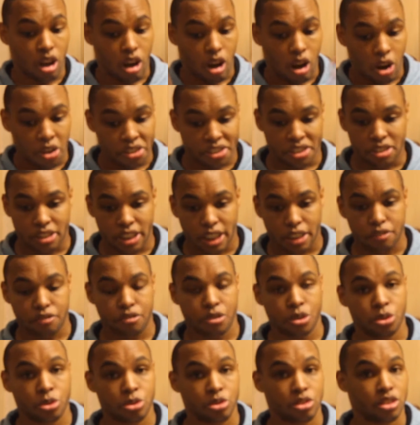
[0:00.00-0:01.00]
on-set
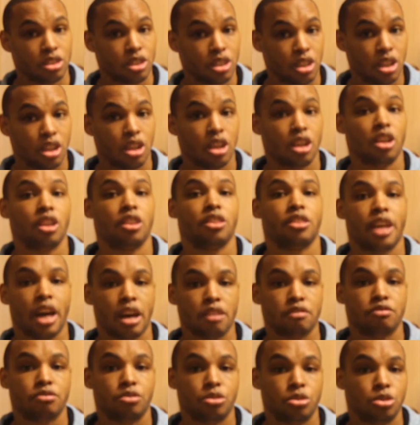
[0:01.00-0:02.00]
food.
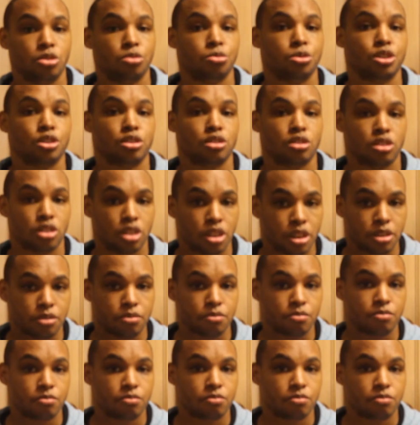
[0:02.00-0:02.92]
That food was good.